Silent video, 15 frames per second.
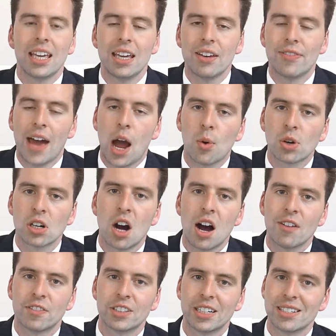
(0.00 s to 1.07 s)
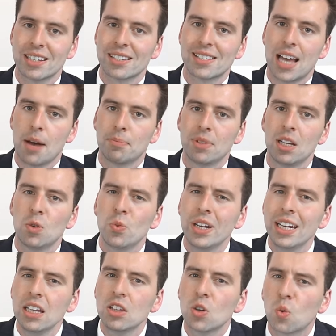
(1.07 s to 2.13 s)
If our offer is accepted, we
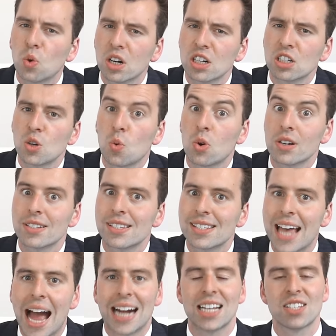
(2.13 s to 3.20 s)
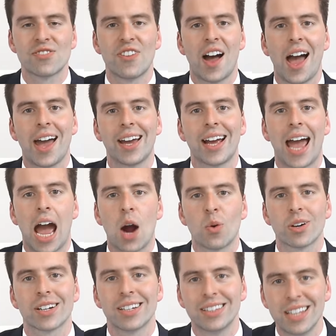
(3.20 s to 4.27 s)
need to work towards satisfying
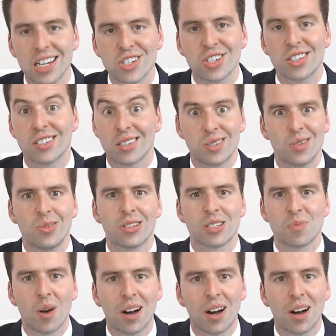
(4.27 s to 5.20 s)
our conditions as soon as